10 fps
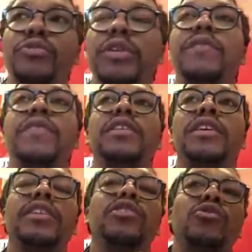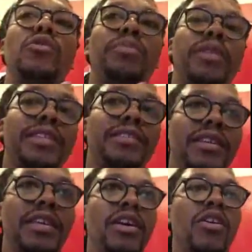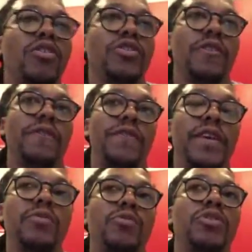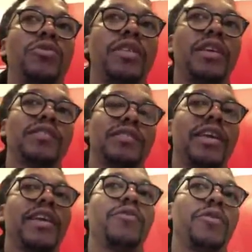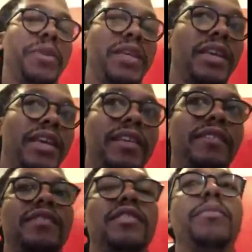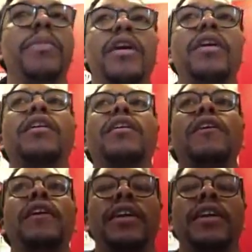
you even getting to a place to get on your feet where you think slavery begins in America,